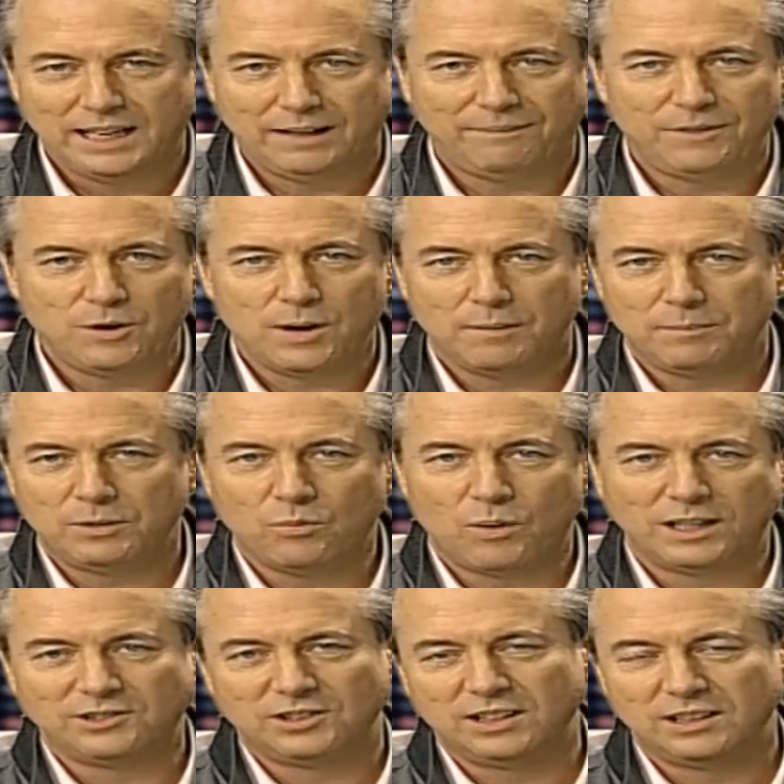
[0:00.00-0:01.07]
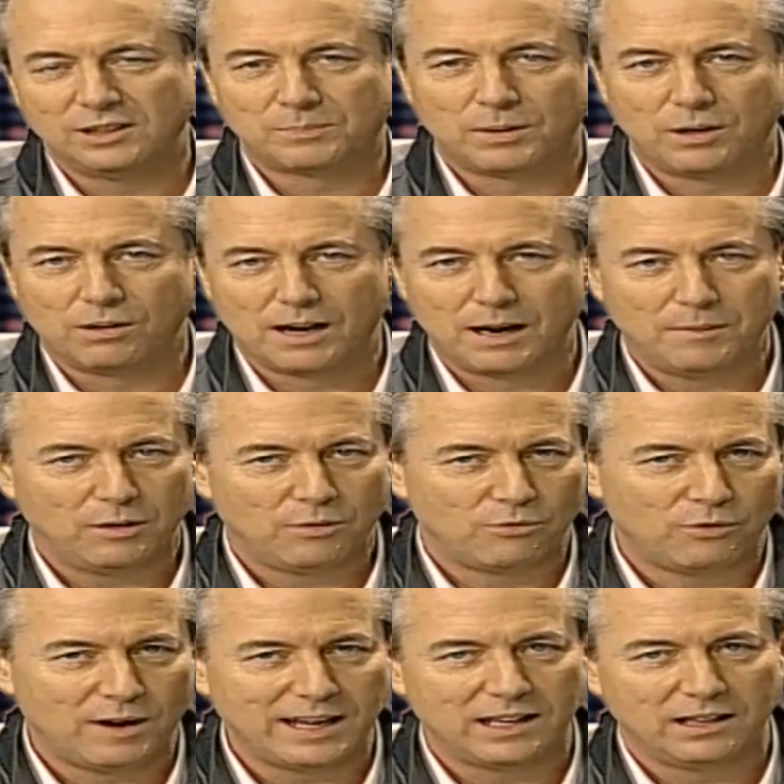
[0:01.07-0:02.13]
If you have been watching this program
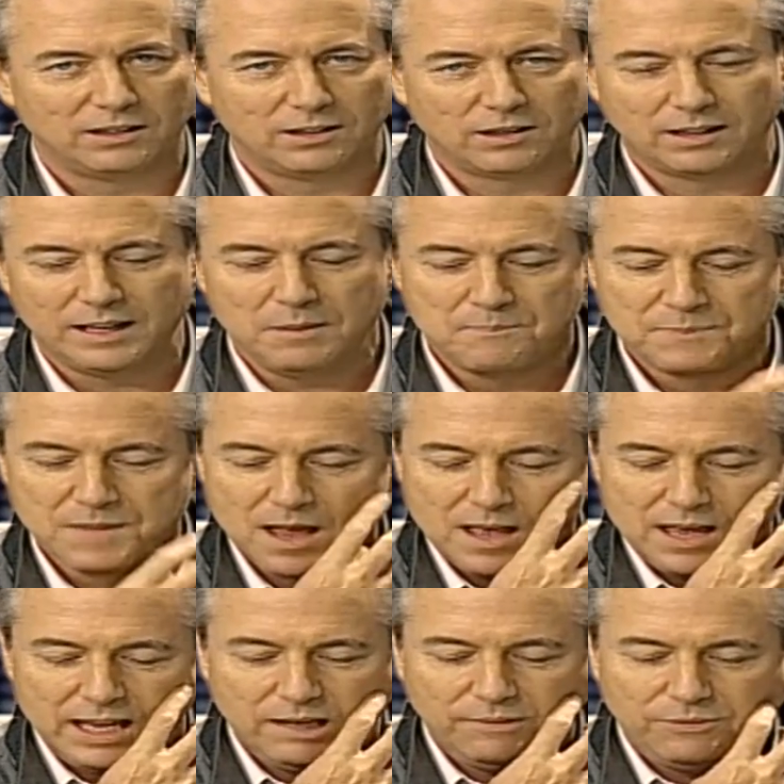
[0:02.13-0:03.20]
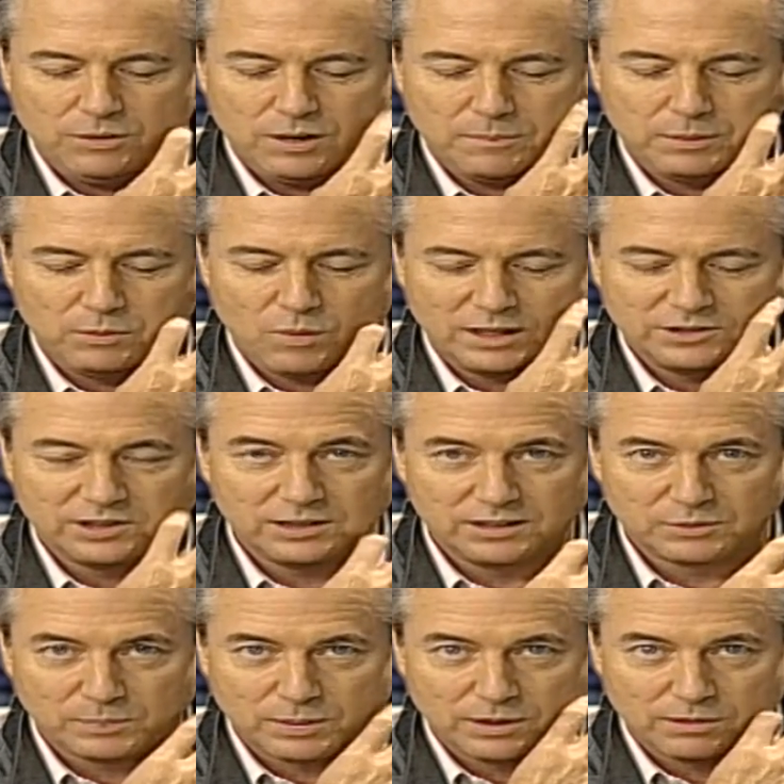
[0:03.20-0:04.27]
regularly, if you have been watching
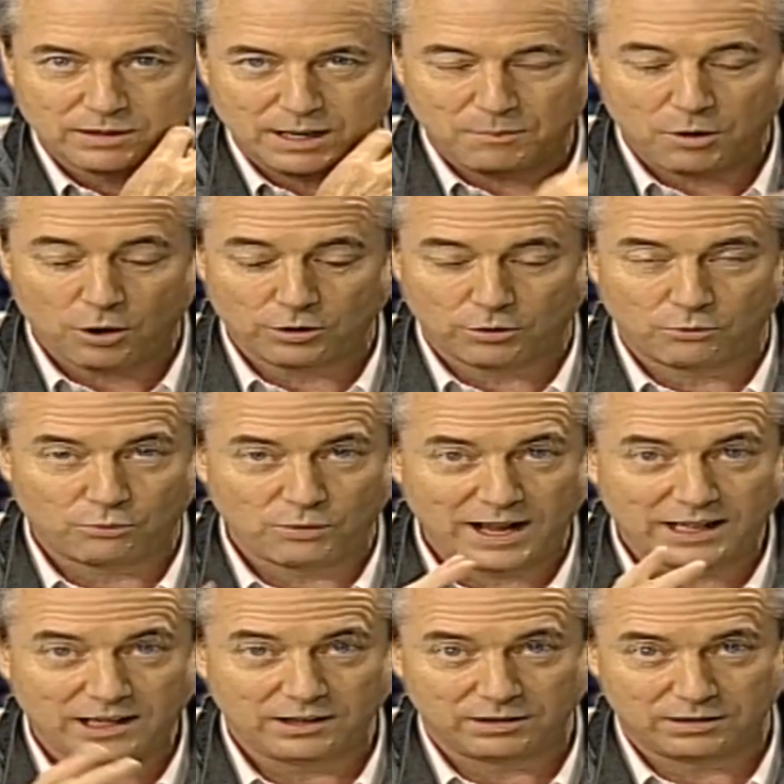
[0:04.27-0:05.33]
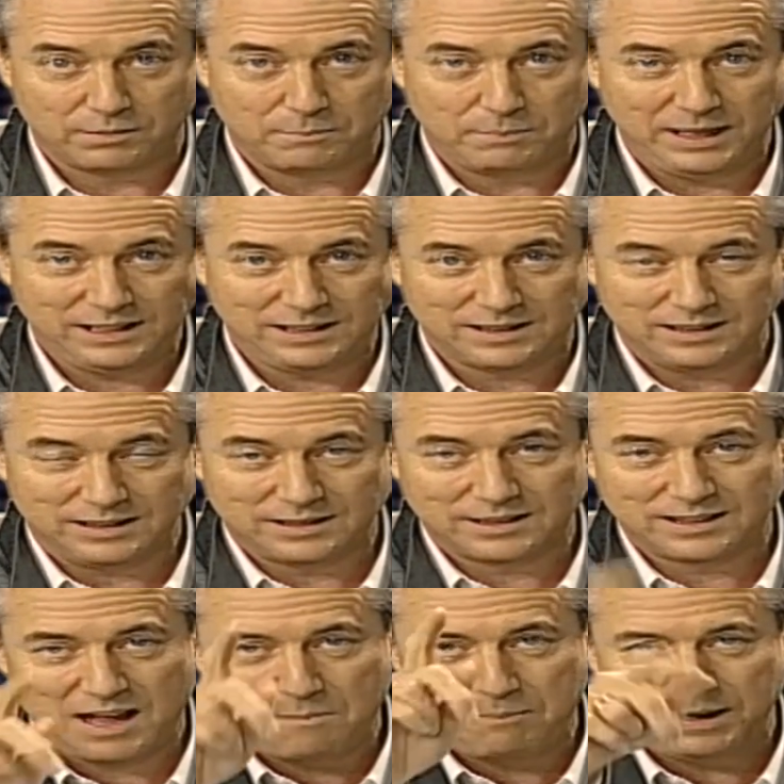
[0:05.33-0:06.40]
this program on a regular
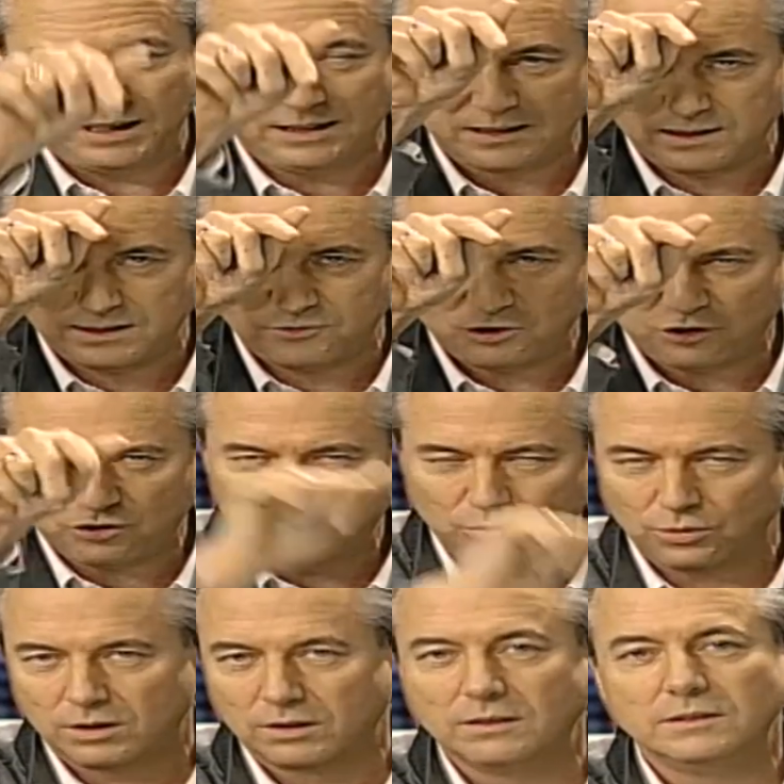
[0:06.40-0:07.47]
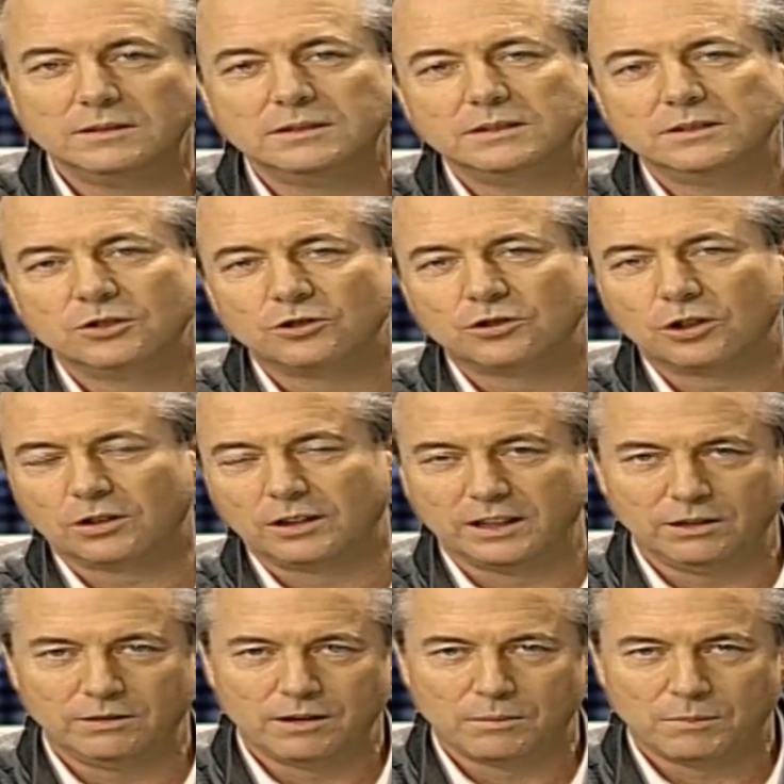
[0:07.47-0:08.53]
basis, that means it's sure.
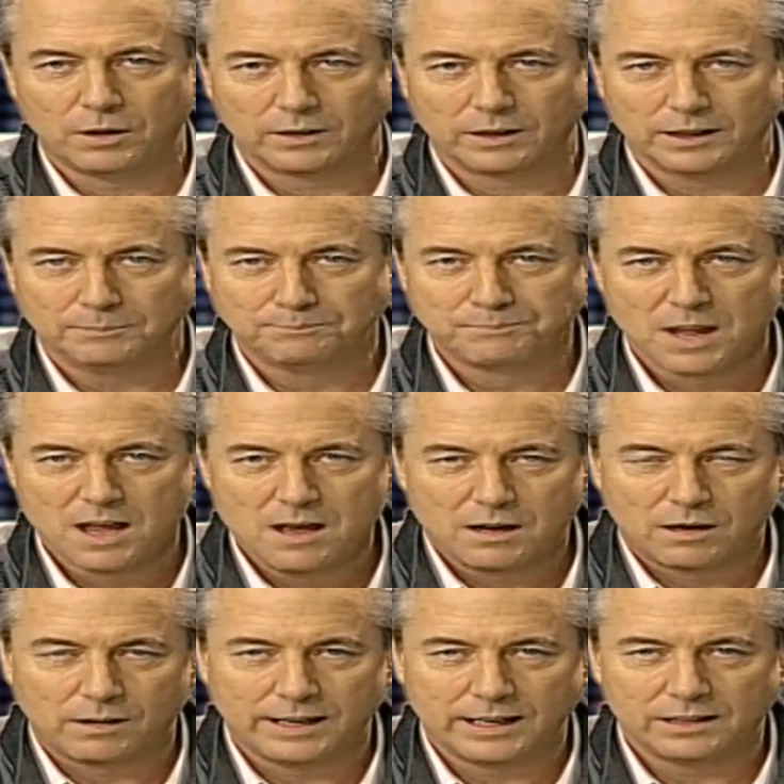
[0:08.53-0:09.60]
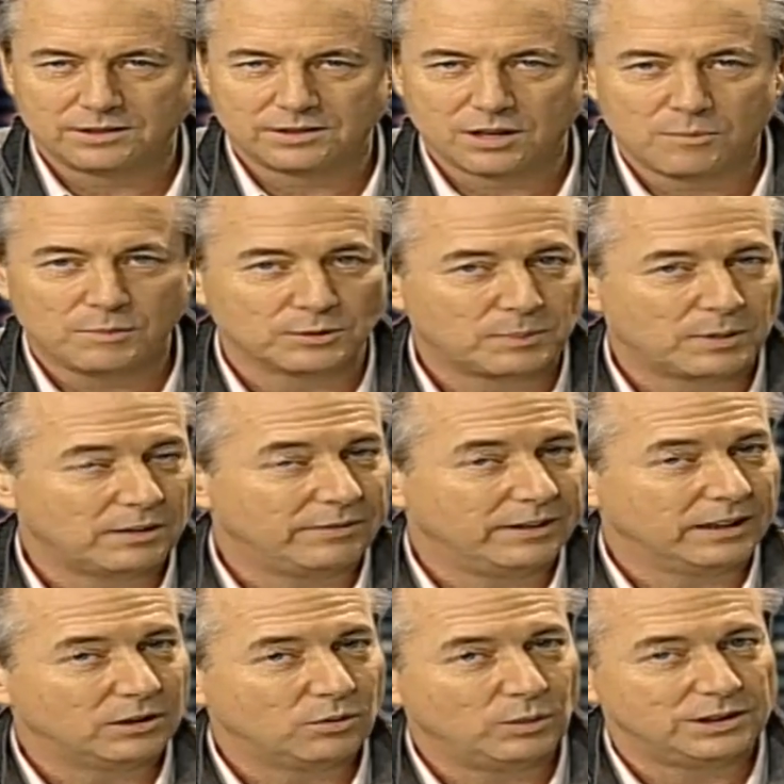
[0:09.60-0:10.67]
Surely you know Monica. Her English is almost
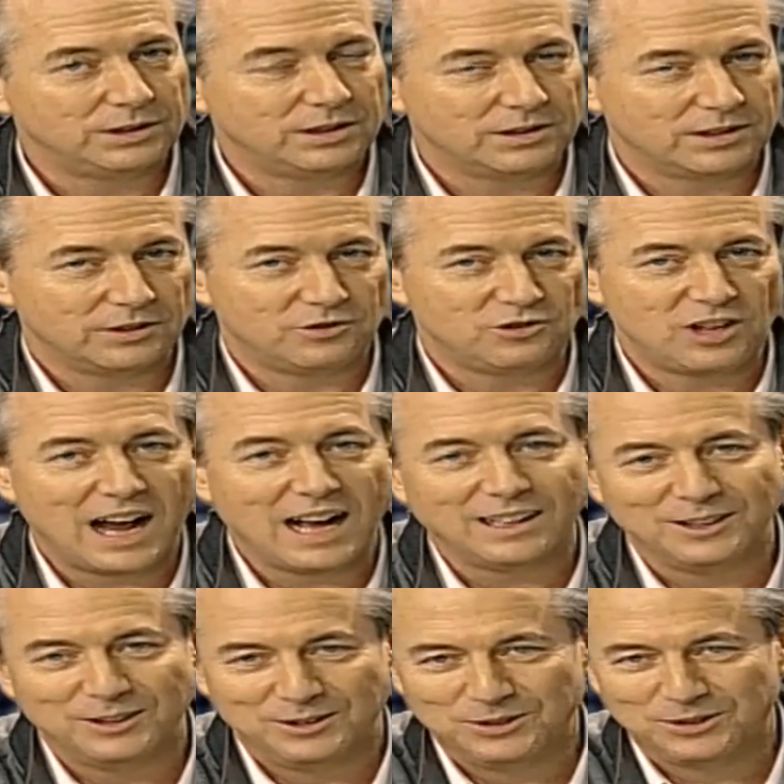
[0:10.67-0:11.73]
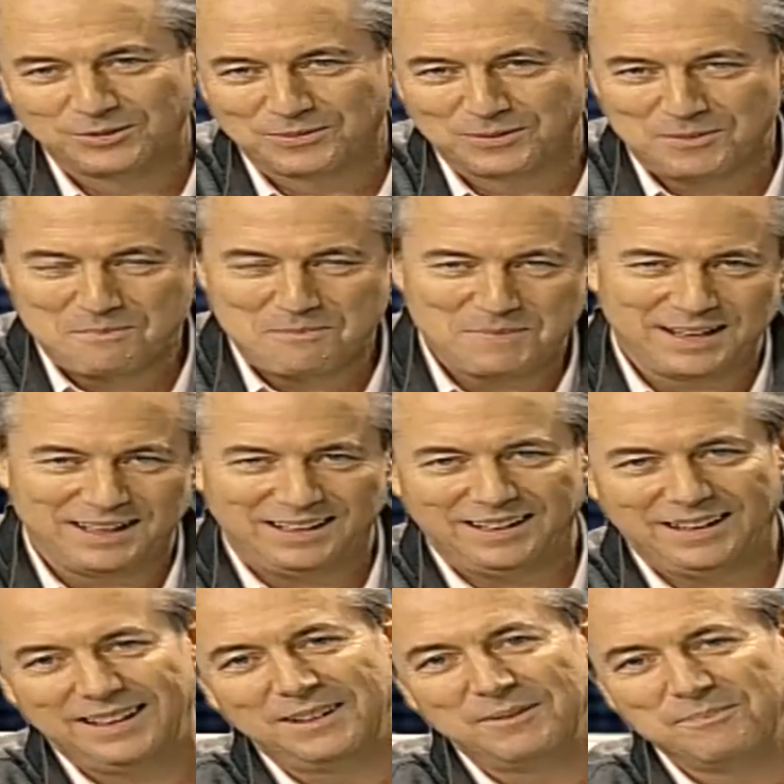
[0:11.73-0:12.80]
perfect, which is a challenge for
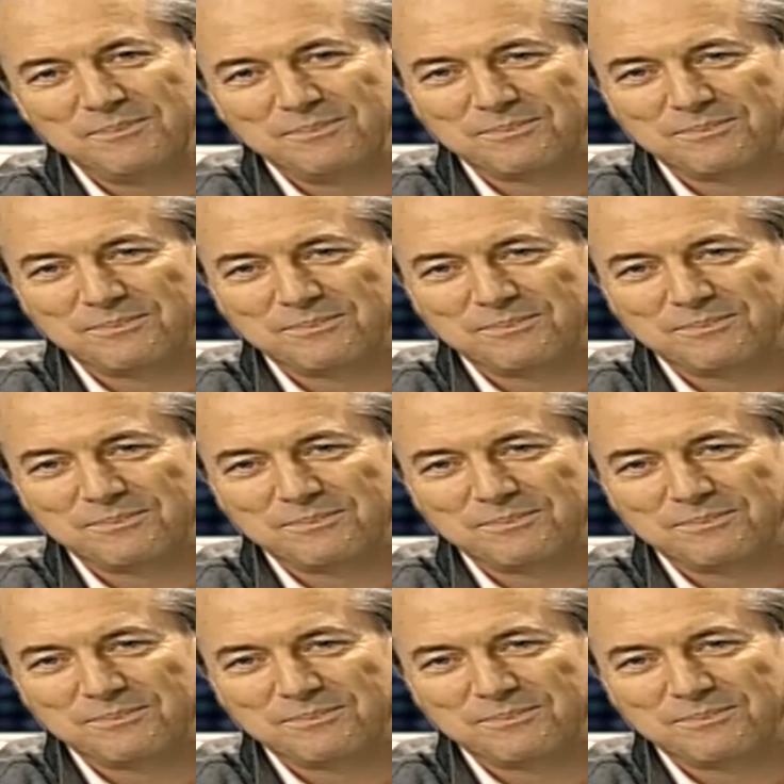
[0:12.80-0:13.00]
me.